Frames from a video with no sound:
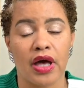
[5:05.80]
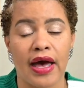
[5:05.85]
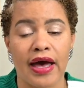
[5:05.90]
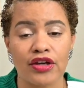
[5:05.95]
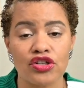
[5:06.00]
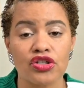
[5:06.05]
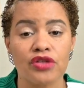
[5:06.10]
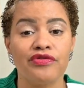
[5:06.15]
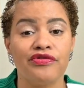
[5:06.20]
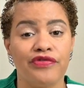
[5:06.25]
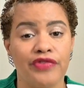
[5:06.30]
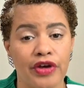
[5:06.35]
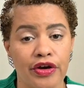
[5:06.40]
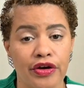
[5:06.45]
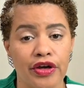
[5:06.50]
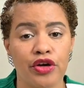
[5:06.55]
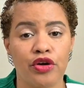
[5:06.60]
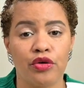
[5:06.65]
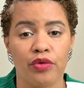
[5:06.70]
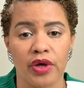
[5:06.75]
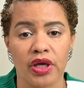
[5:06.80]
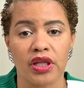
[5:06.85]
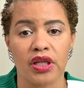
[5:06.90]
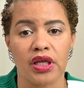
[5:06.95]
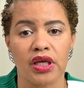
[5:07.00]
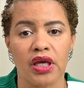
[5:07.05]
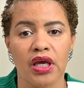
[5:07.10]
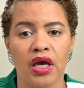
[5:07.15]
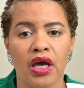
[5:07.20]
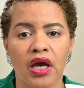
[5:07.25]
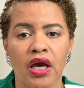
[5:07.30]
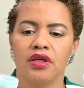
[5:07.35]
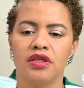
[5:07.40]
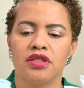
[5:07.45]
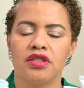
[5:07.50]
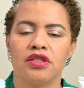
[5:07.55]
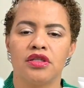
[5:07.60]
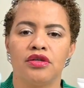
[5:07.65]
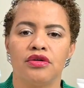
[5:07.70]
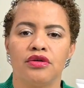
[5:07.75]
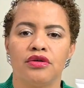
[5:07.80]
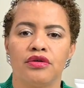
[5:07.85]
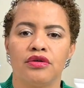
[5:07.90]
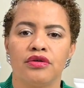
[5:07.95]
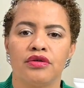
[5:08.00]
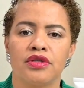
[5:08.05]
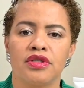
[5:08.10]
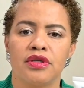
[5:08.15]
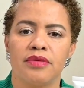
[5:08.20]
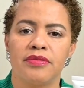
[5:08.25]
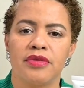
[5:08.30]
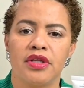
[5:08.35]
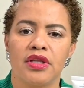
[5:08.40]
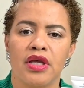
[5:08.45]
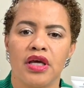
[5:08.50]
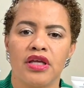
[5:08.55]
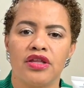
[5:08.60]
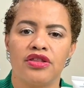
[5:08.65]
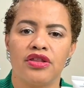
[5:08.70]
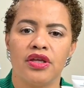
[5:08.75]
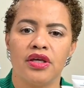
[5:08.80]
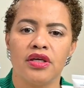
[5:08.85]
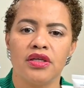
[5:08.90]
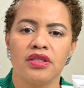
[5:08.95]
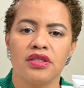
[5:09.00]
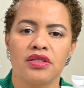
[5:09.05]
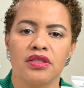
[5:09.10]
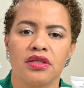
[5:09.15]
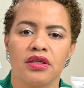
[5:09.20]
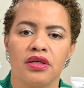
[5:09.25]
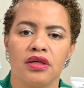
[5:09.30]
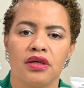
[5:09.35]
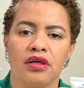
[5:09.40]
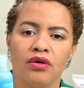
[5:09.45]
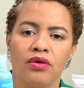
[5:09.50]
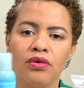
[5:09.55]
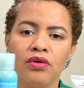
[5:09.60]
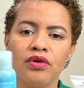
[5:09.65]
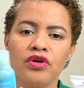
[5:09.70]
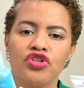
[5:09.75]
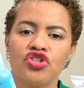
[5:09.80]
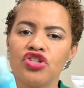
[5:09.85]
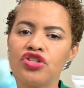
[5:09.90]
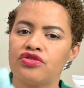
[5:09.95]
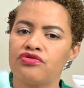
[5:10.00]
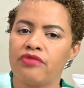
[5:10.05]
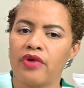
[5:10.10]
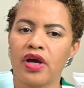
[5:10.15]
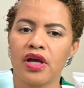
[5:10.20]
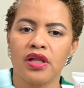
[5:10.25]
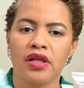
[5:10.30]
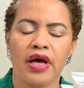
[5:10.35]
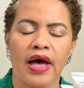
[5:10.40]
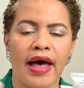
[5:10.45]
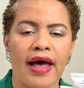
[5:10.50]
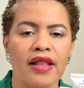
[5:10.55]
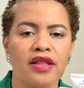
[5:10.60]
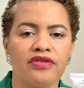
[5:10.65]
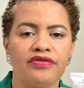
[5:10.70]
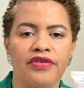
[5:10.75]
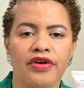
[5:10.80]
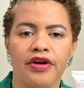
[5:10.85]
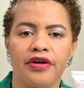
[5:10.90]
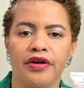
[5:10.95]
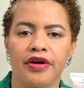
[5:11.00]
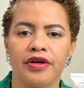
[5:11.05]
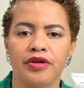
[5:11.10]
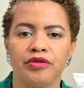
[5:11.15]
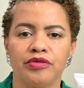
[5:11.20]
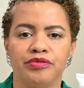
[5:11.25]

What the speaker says: actually very quickly. Consider something like this or just regular aloe vera.